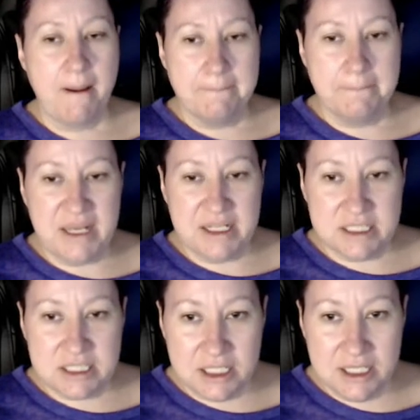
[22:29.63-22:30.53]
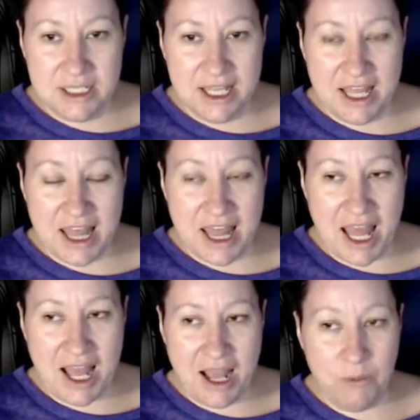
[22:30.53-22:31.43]
But
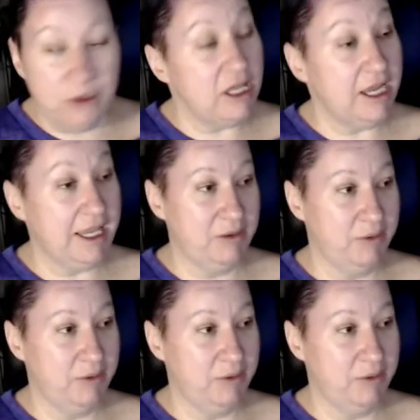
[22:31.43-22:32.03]
we're lucky.